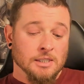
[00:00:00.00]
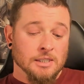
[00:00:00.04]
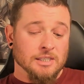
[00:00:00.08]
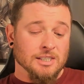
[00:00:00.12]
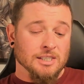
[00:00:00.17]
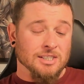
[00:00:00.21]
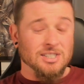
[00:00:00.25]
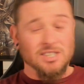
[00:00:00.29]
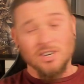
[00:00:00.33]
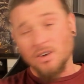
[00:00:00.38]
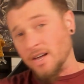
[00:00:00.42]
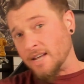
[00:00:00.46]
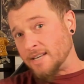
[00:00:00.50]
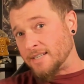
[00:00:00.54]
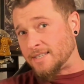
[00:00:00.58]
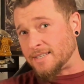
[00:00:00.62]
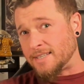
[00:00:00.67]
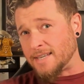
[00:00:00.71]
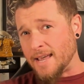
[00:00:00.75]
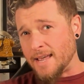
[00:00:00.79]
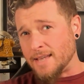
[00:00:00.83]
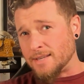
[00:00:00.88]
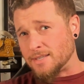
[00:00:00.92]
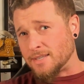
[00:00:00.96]
The science
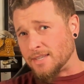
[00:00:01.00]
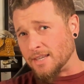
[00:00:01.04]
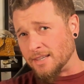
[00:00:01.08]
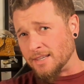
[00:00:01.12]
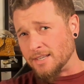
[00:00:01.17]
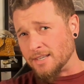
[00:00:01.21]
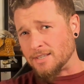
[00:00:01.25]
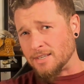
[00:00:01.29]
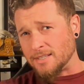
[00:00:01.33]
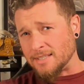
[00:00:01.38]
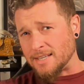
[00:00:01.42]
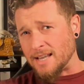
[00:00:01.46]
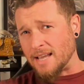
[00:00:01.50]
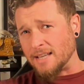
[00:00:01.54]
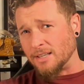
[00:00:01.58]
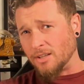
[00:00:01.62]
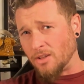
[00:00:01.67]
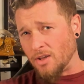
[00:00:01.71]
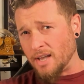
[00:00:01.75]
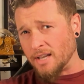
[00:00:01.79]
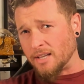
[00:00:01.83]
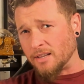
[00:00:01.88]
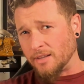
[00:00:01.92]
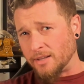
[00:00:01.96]
says that this is
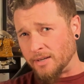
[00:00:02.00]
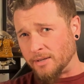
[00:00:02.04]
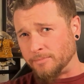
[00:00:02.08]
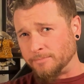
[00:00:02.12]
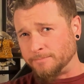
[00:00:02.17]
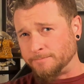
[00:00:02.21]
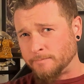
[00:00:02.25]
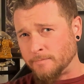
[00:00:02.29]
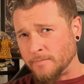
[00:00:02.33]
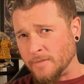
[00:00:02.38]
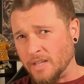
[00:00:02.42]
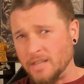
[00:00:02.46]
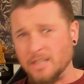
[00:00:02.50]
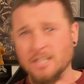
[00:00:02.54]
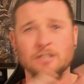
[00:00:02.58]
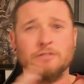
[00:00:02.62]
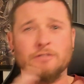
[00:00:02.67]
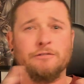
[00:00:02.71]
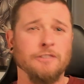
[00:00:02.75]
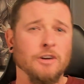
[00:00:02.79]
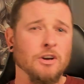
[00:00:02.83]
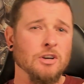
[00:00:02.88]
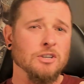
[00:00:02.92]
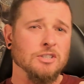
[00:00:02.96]
unlikely. In this
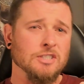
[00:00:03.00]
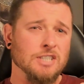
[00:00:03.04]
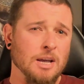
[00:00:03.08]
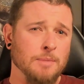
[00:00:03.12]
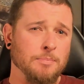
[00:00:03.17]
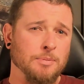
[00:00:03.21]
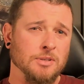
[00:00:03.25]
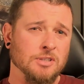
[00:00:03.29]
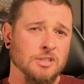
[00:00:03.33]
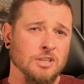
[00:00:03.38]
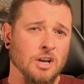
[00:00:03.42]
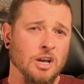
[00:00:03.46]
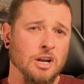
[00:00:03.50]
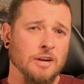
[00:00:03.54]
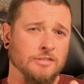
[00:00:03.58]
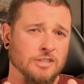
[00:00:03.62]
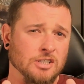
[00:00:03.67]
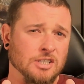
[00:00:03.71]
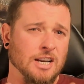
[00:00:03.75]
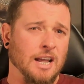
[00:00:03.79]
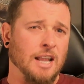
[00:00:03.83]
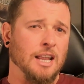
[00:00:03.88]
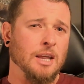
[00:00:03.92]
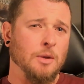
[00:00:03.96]
first episode of
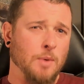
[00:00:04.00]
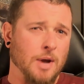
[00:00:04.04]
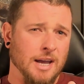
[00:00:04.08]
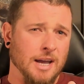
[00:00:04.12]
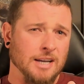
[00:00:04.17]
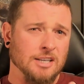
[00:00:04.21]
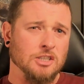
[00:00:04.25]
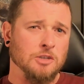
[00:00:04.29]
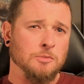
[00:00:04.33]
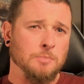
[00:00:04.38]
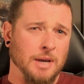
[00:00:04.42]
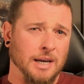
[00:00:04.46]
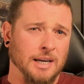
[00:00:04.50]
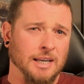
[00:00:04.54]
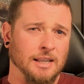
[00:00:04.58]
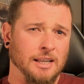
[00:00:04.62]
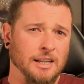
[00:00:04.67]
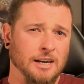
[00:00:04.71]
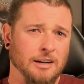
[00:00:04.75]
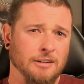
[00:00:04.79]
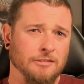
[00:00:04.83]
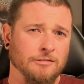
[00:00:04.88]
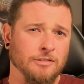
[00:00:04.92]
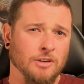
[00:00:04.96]
Skullywag
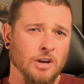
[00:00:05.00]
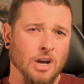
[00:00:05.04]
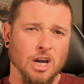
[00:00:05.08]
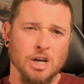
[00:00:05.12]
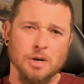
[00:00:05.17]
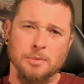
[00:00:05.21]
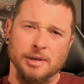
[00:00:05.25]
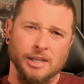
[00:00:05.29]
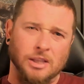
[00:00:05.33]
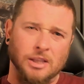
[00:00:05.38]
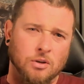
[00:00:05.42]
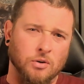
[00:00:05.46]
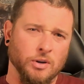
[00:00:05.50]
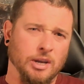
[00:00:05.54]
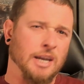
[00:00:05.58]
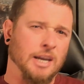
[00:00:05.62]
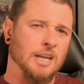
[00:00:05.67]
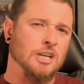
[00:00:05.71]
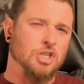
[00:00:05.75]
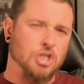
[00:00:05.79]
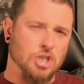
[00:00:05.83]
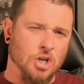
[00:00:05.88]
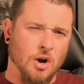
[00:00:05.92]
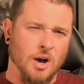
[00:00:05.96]
Speculative, I'm going to be looking
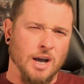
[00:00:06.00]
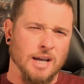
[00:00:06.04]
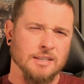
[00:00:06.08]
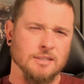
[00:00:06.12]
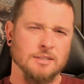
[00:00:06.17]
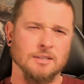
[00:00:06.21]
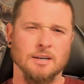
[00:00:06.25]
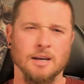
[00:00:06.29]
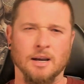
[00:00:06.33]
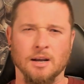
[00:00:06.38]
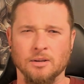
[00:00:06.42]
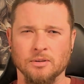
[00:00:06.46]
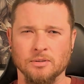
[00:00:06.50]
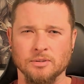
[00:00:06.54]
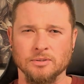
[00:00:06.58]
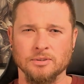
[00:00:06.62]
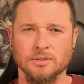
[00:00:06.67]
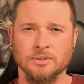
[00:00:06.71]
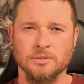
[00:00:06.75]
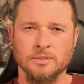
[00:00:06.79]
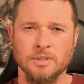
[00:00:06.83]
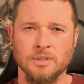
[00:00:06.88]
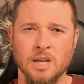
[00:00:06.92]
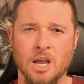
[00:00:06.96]
at giant
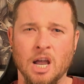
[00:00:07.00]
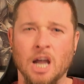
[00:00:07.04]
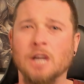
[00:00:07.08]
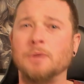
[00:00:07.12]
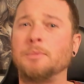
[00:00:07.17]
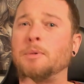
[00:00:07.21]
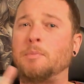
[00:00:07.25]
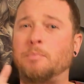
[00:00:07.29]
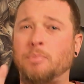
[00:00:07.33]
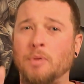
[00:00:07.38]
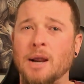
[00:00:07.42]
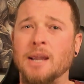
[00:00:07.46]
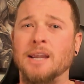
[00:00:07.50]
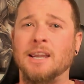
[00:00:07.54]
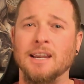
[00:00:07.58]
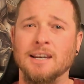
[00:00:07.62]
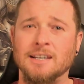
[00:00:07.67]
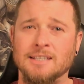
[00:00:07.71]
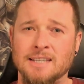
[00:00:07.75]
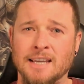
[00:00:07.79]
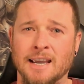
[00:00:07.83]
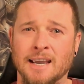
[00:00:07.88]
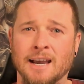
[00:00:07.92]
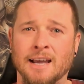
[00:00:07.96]
skulls. I'm going to be
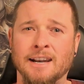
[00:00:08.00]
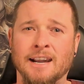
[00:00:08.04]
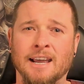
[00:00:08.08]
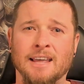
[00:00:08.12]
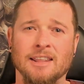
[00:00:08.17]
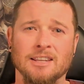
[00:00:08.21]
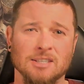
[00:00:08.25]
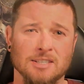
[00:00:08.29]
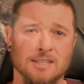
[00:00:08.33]
breaking down how the